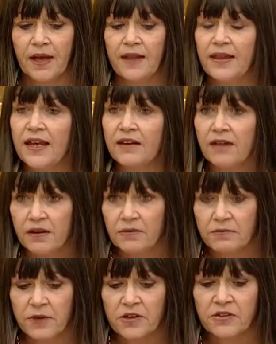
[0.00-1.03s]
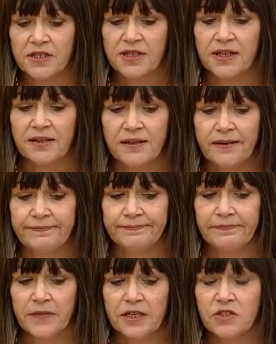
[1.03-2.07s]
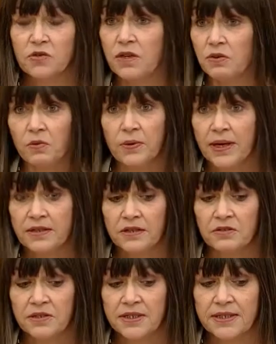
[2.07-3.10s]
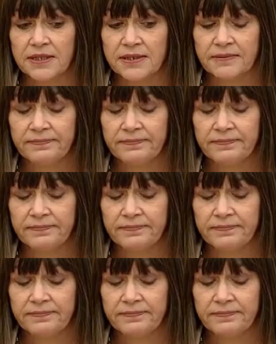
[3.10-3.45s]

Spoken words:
And then he'll help them out discreetly so that no one else notices.